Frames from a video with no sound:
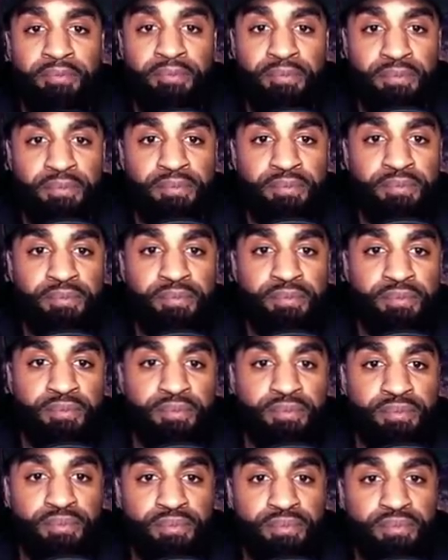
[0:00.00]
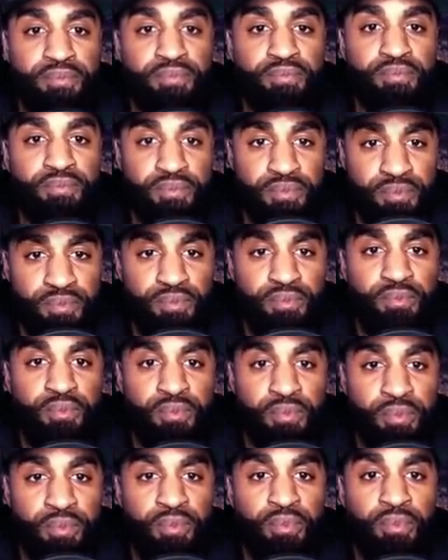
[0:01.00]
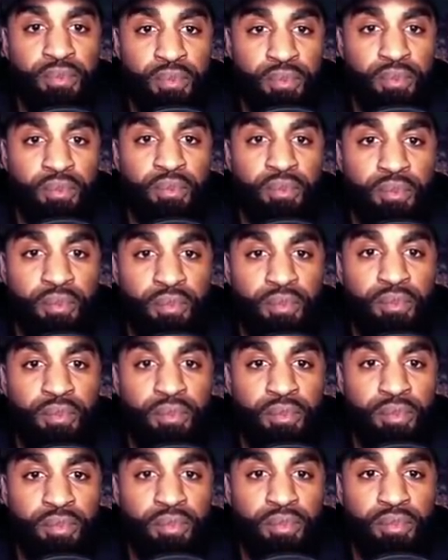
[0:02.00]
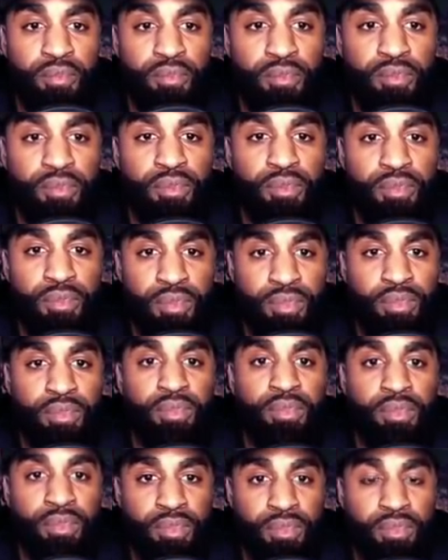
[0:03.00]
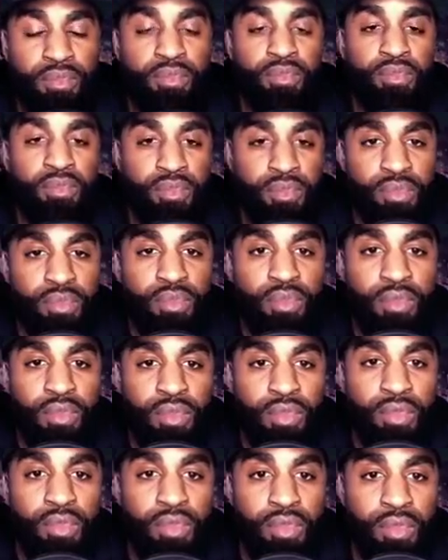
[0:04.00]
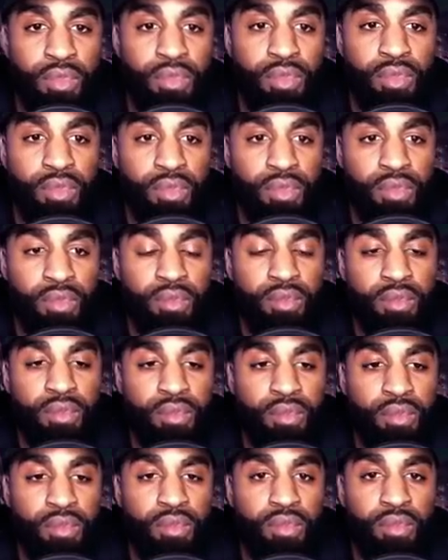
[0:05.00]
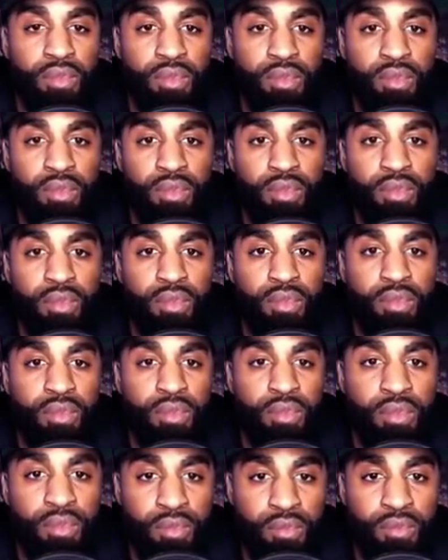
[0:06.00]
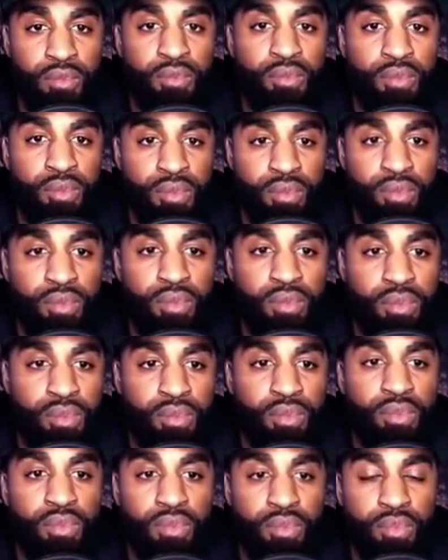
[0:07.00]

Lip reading: The person shown says nothing.